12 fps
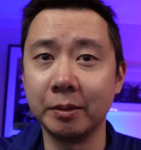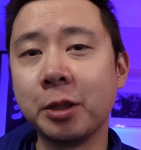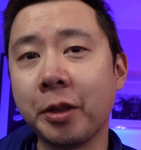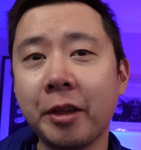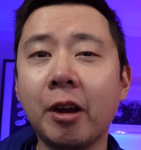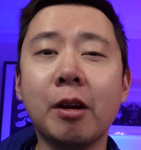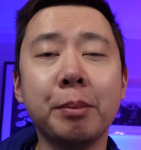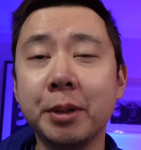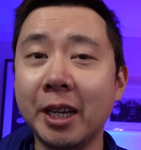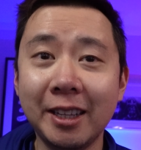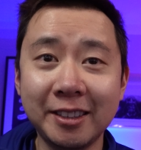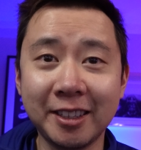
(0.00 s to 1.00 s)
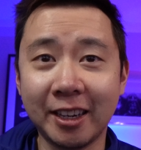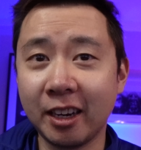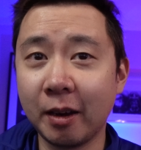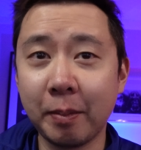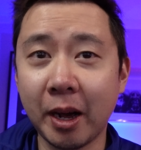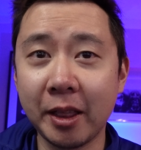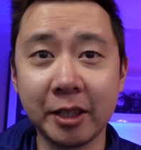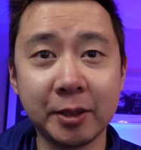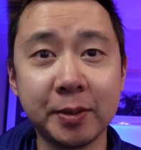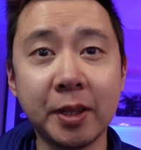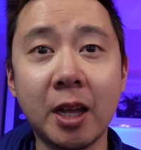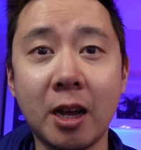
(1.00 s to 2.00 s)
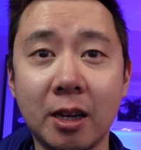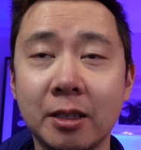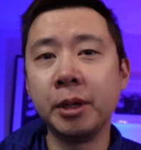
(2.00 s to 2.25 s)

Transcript: so they aren't blindsided by this flaw,